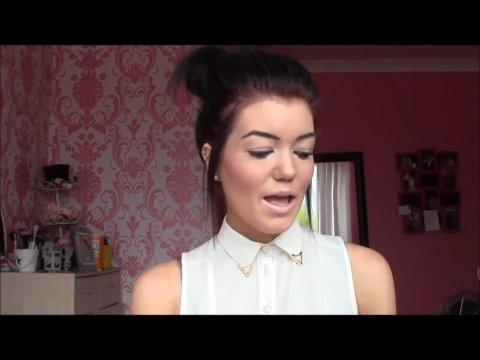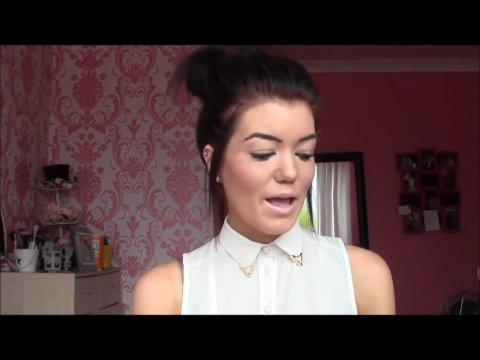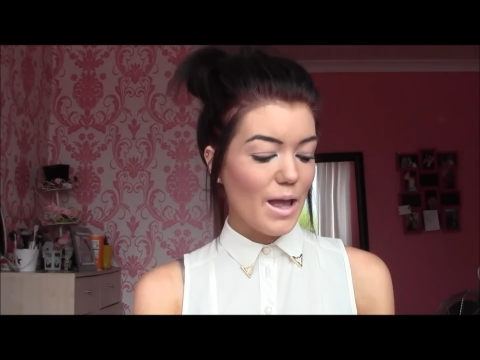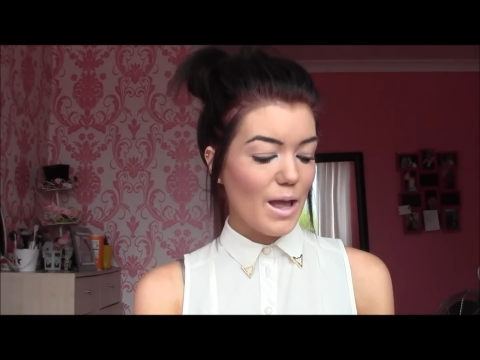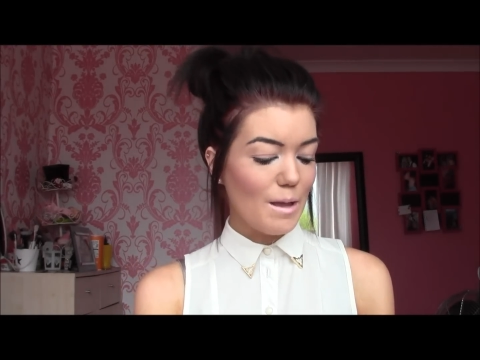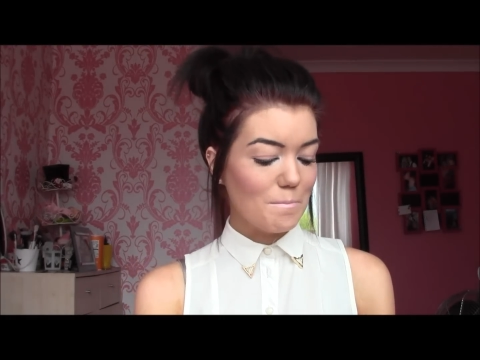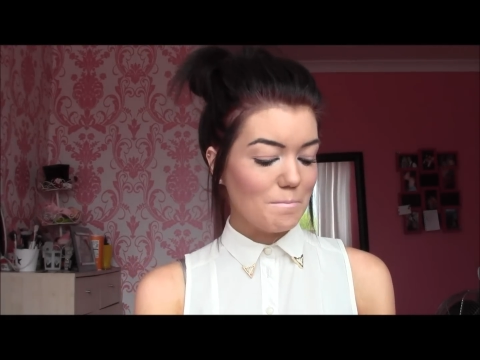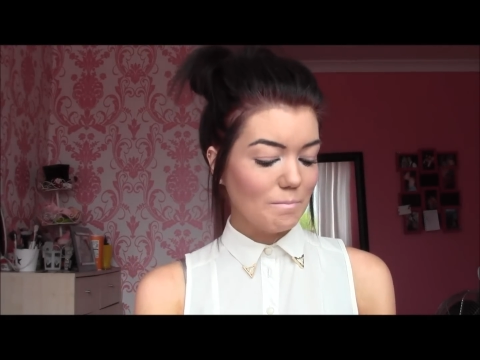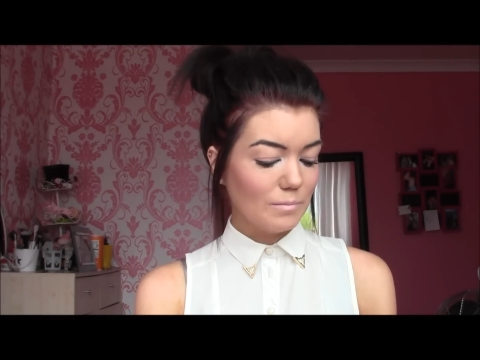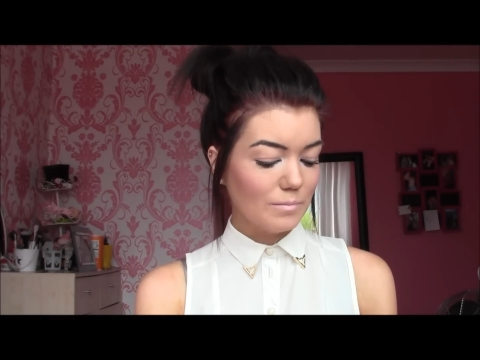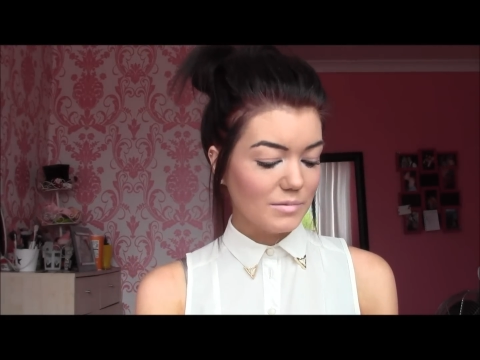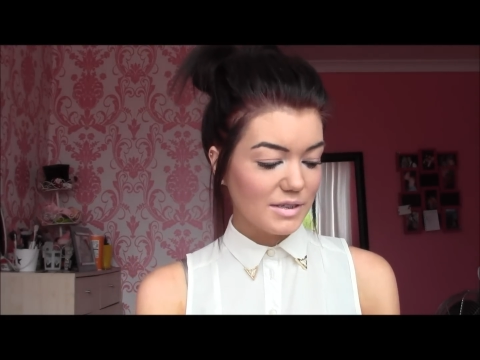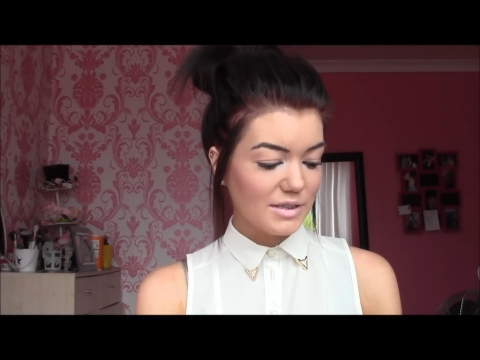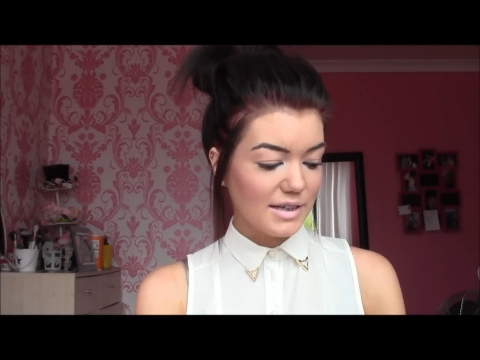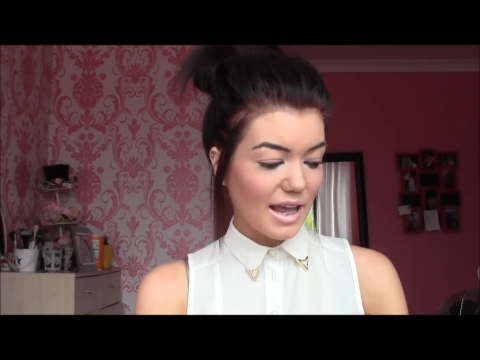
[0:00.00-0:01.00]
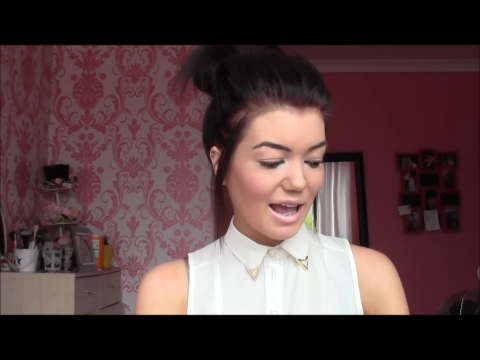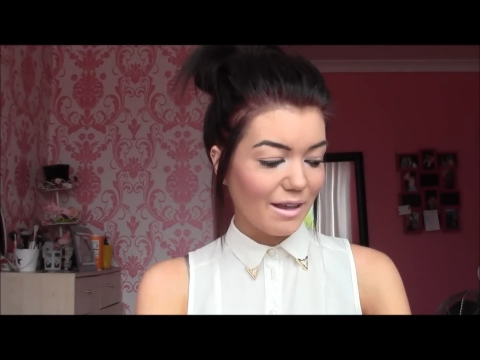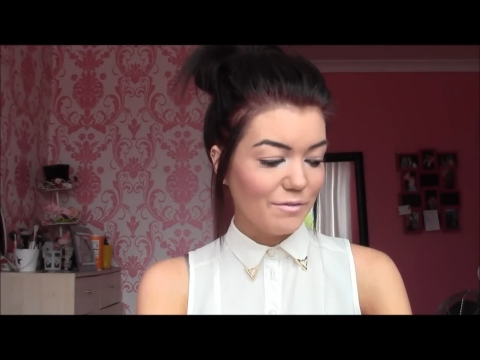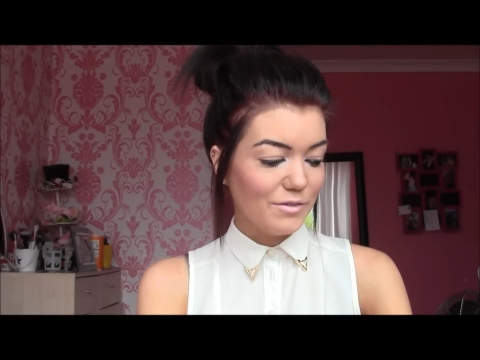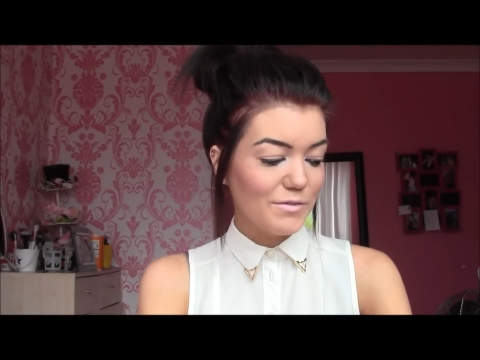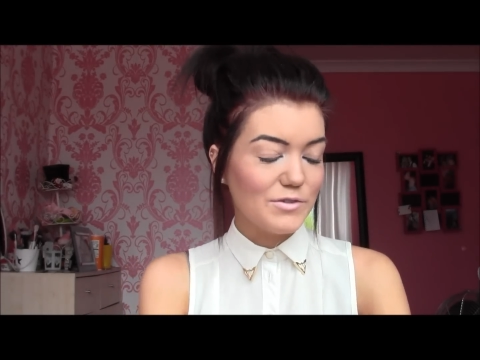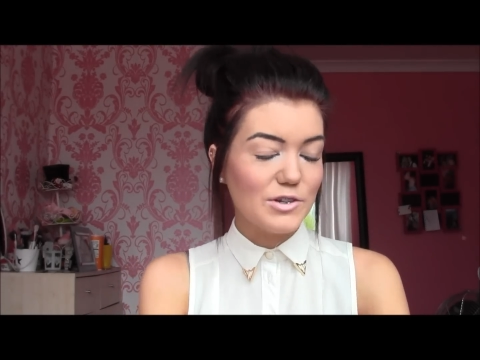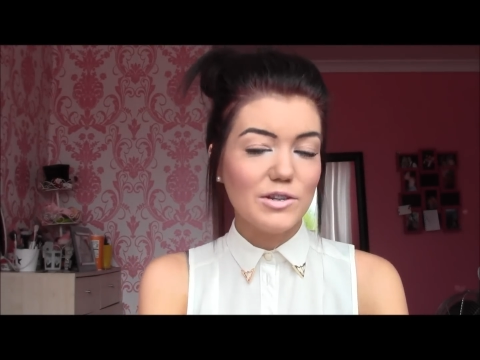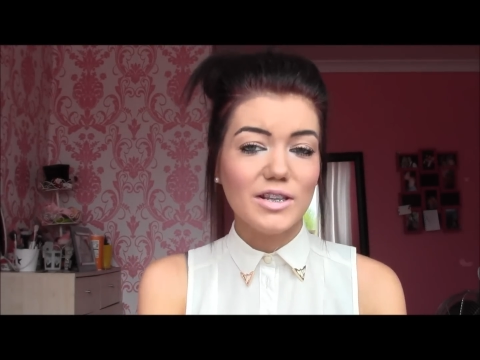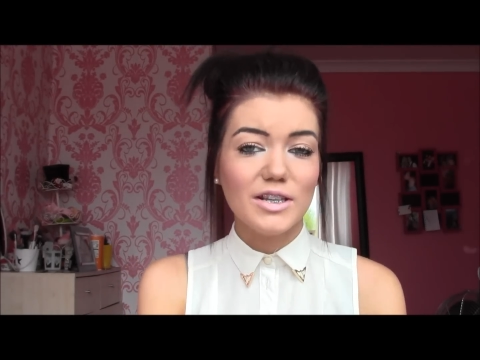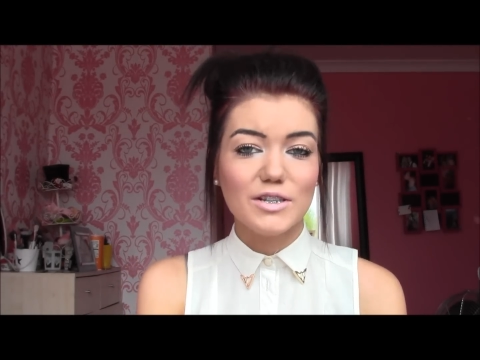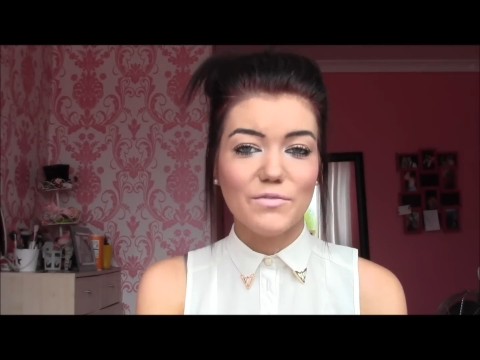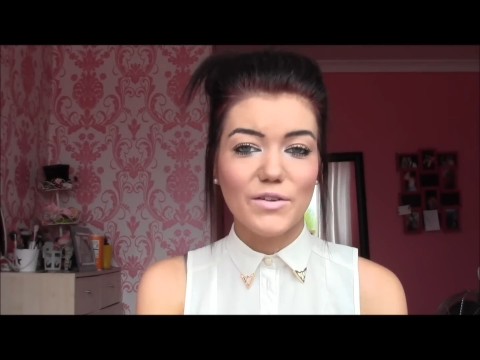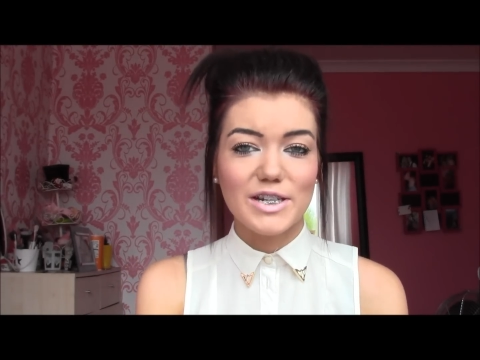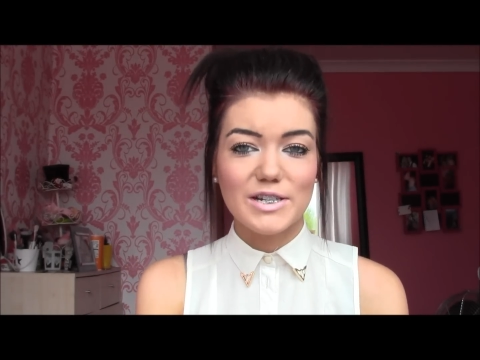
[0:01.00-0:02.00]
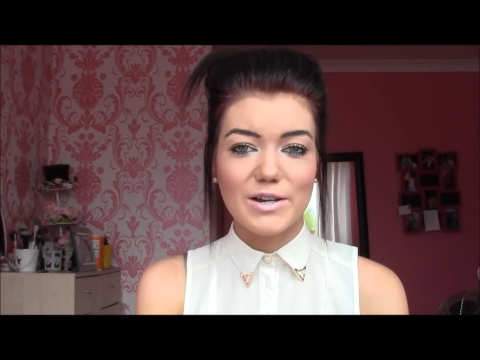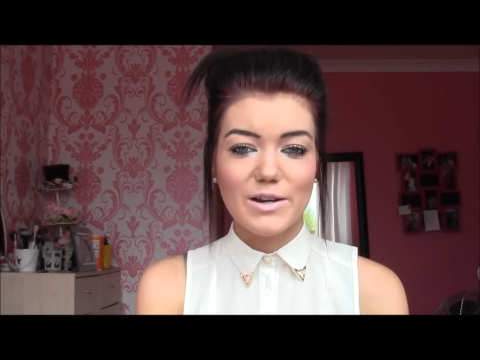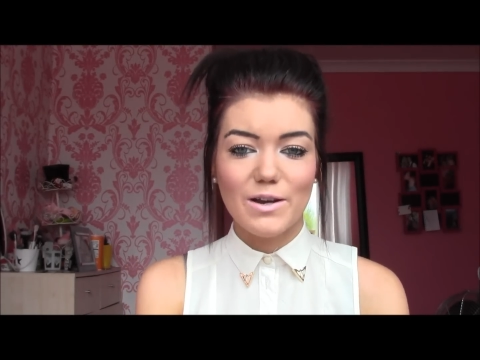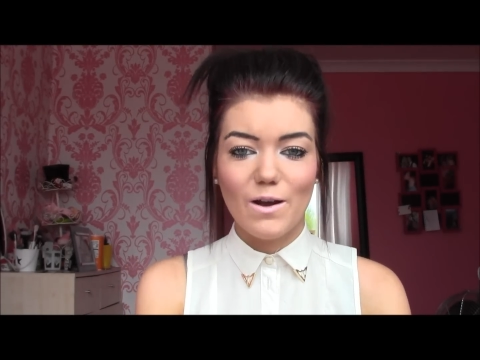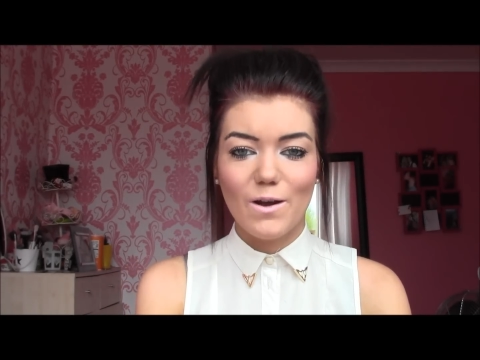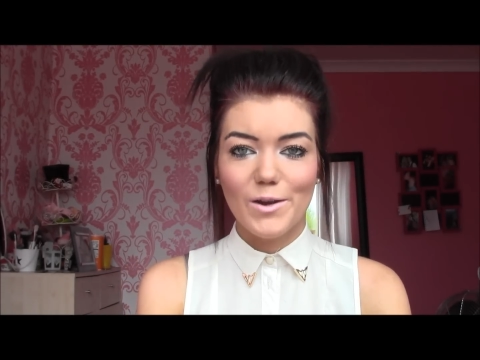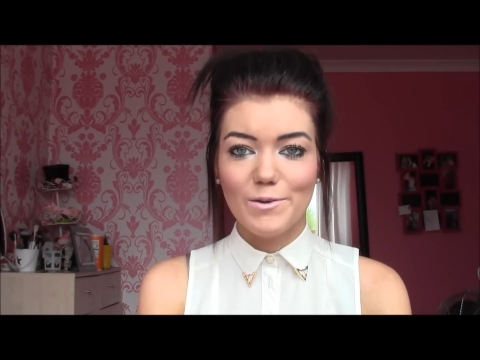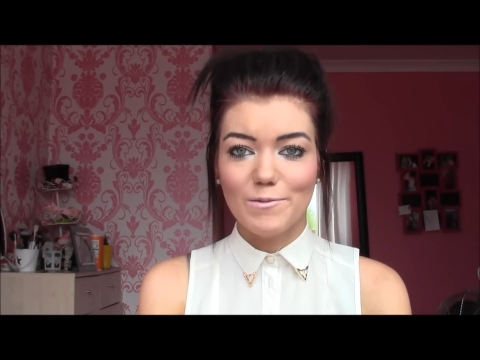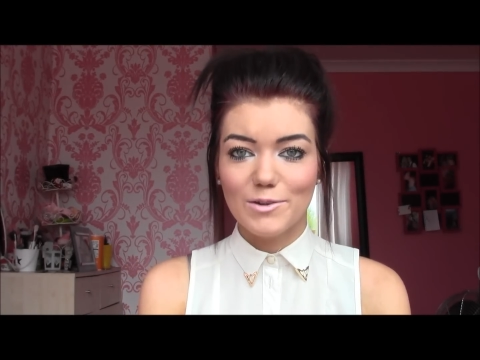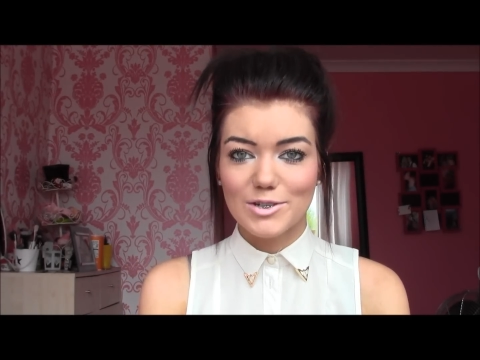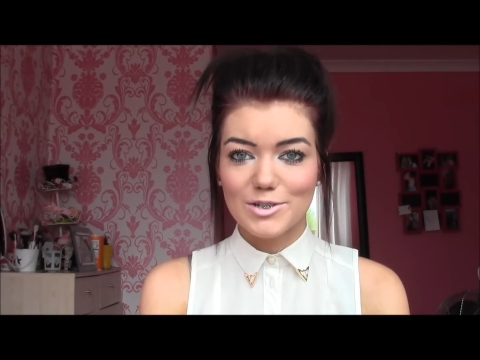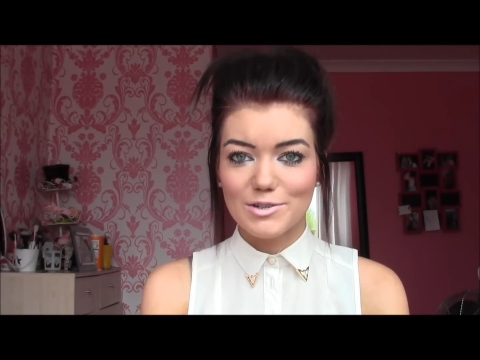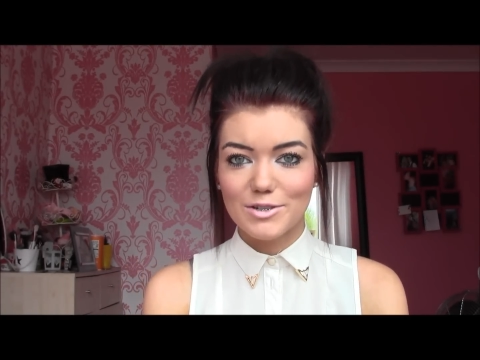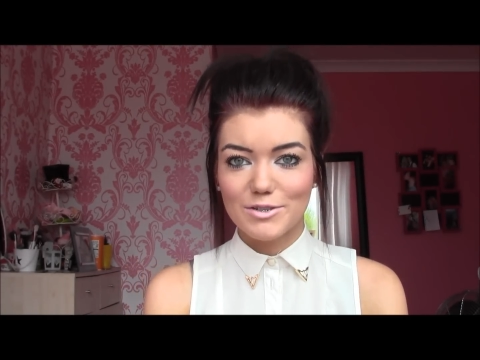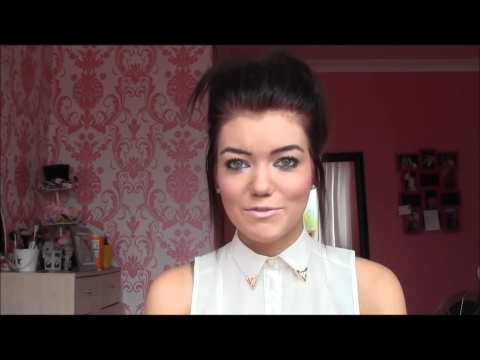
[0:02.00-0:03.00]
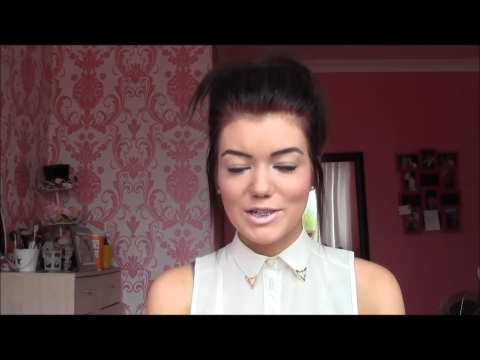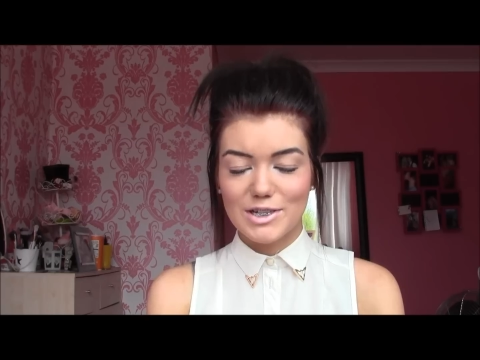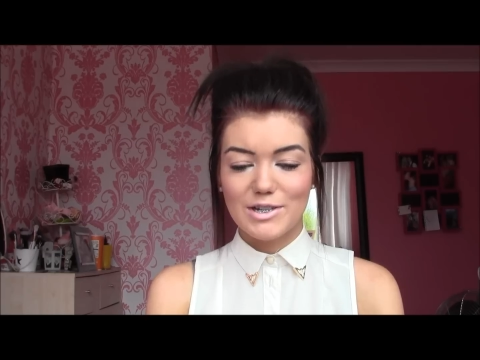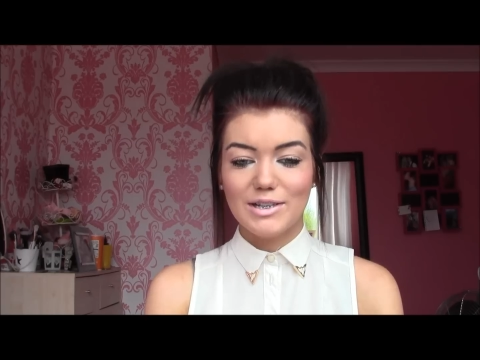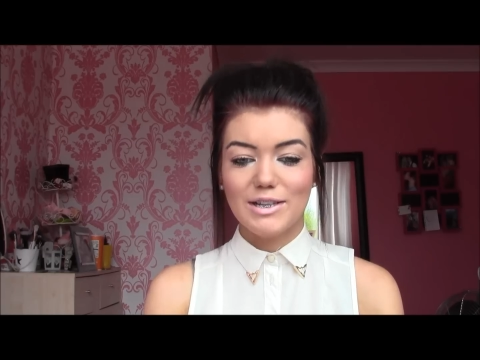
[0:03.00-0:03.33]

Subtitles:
If you've done this video or you want to do this video,